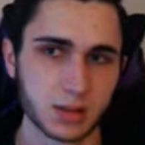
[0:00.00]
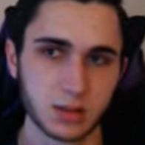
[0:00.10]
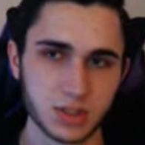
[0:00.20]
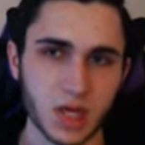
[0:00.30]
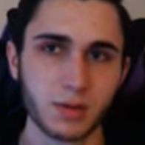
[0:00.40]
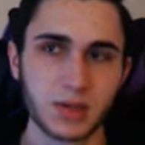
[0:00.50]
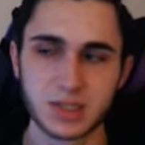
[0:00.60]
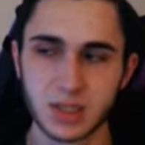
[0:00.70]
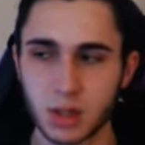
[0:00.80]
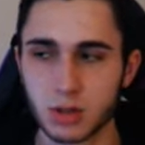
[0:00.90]
There's always
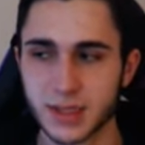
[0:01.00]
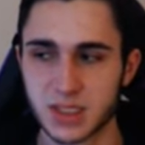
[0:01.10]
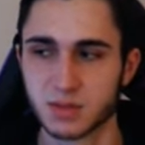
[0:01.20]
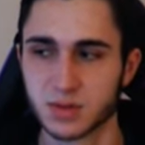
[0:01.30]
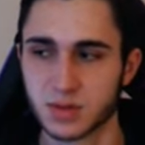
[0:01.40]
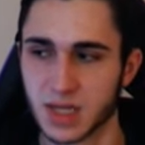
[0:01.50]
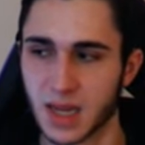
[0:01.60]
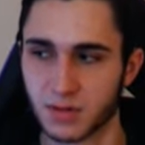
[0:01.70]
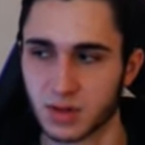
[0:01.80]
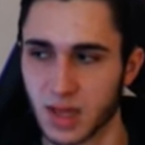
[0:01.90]
a collectible in
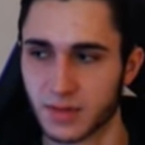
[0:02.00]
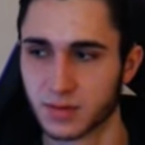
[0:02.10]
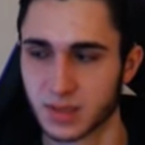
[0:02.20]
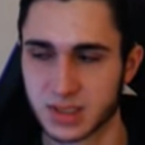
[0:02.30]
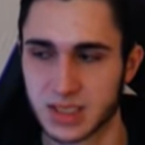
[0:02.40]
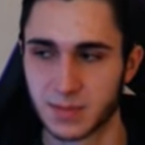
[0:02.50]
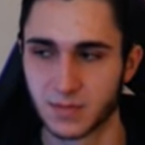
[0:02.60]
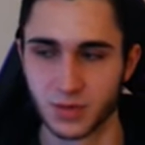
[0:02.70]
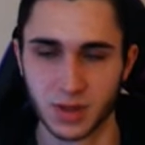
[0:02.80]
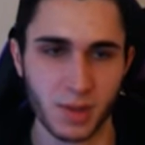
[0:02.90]
every level except
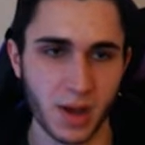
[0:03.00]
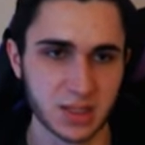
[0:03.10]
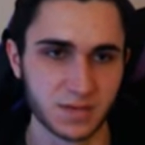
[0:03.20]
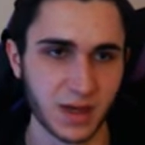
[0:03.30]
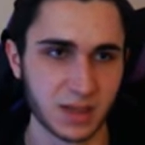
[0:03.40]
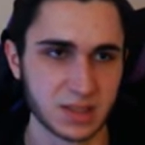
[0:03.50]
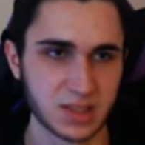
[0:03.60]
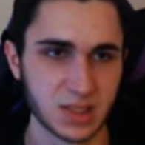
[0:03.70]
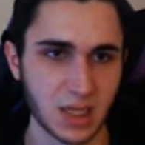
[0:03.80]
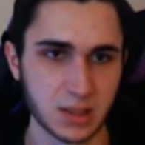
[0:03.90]
for the boss
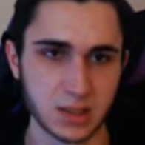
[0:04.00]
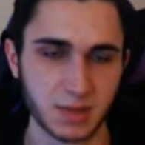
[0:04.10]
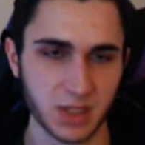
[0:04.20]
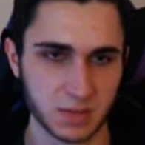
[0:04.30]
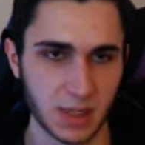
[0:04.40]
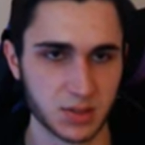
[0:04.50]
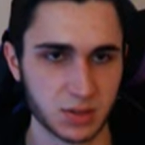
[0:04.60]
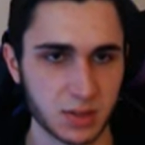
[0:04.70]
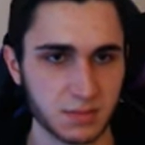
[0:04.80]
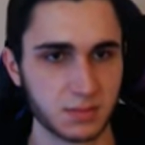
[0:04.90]
fights and SpongeBob's Dream.